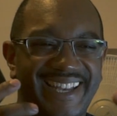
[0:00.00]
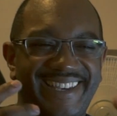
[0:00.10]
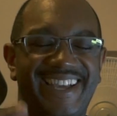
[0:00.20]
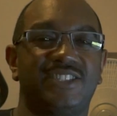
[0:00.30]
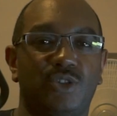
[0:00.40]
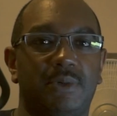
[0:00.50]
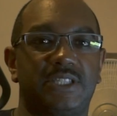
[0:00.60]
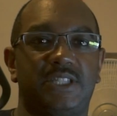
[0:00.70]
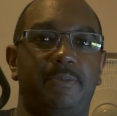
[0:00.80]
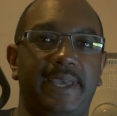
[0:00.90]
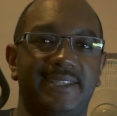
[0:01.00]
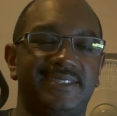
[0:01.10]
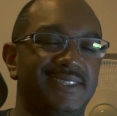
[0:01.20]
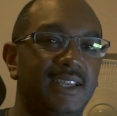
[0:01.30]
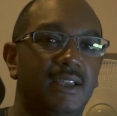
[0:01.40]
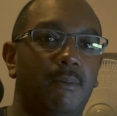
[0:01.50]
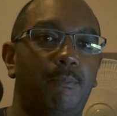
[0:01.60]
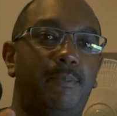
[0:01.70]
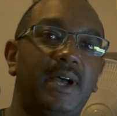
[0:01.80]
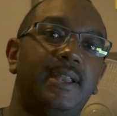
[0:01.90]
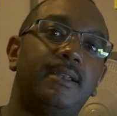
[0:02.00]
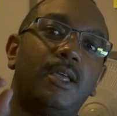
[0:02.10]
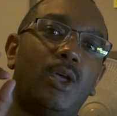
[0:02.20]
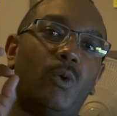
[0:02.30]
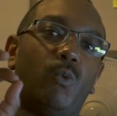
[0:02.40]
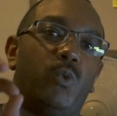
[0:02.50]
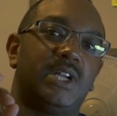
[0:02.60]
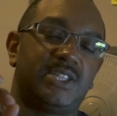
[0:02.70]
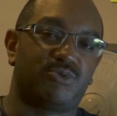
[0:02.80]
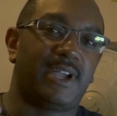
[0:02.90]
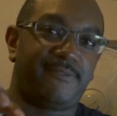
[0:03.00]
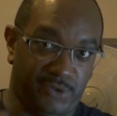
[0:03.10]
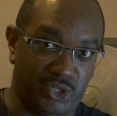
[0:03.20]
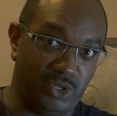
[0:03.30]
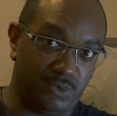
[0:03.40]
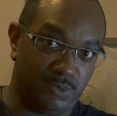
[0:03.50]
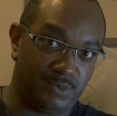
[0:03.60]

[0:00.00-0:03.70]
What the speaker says: not so much the best, but what is right for you.